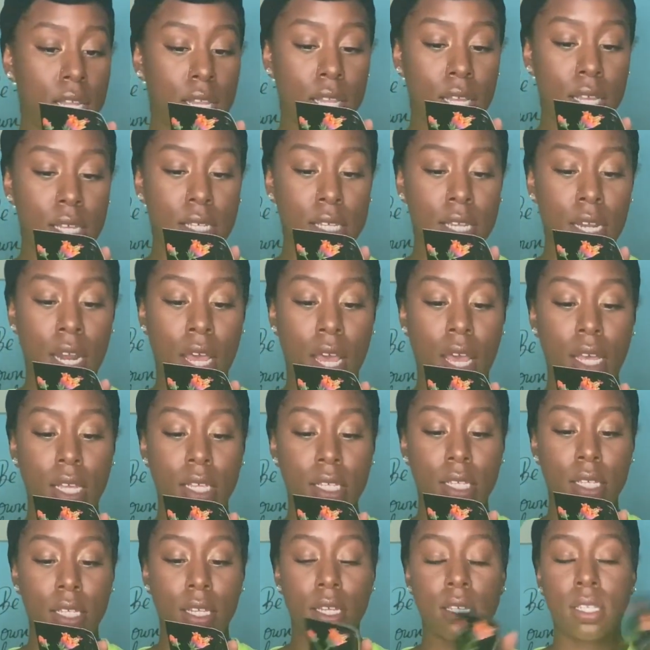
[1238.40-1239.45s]
This
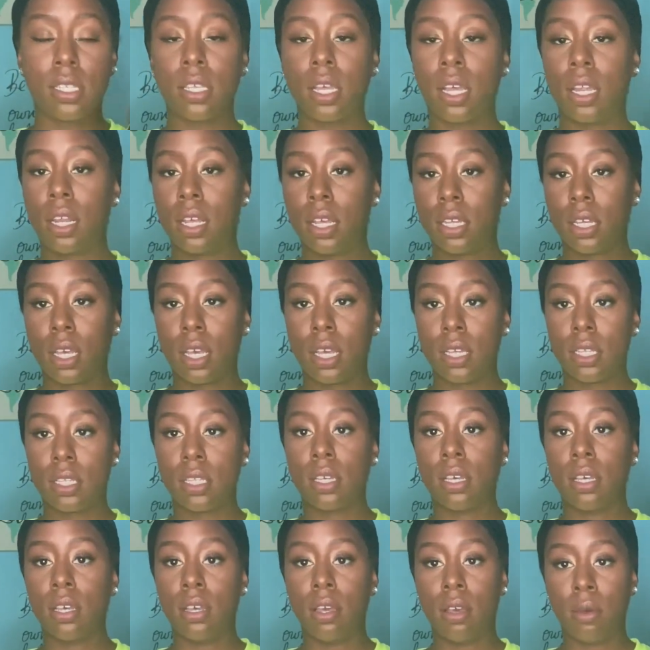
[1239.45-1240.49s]
Nest Sun-Kissed
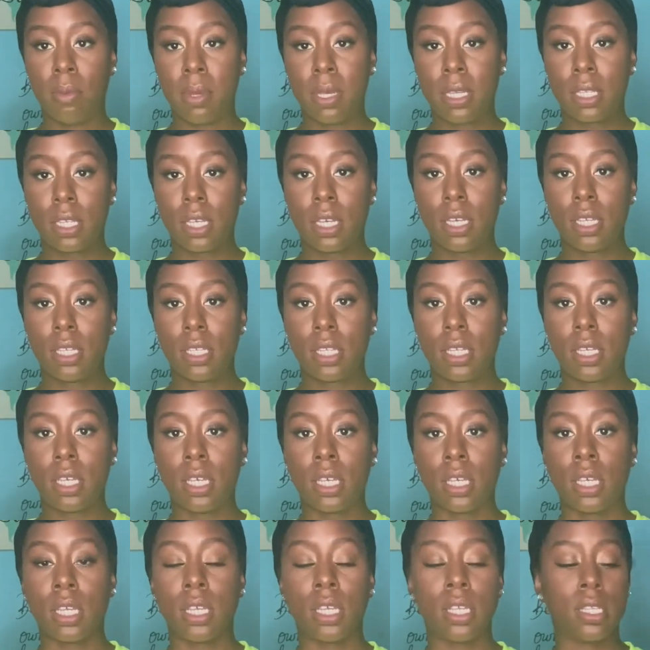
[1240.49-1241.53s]
Hibiscus
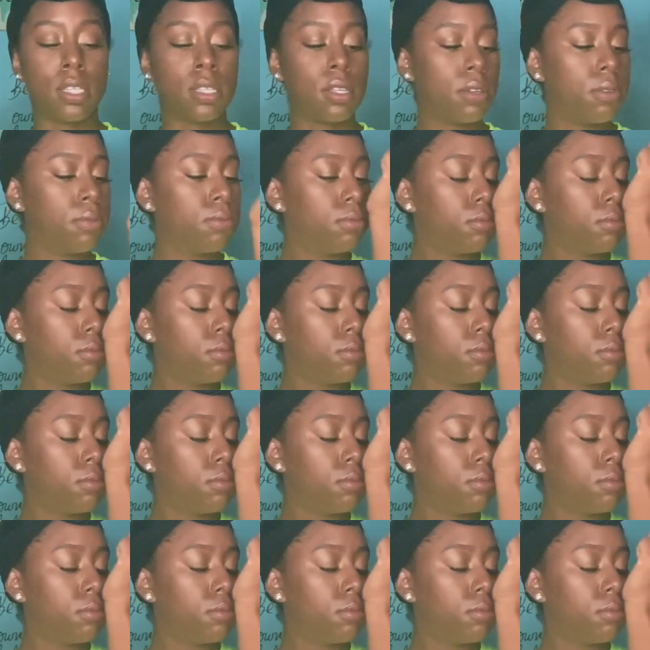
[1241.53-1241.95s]
is,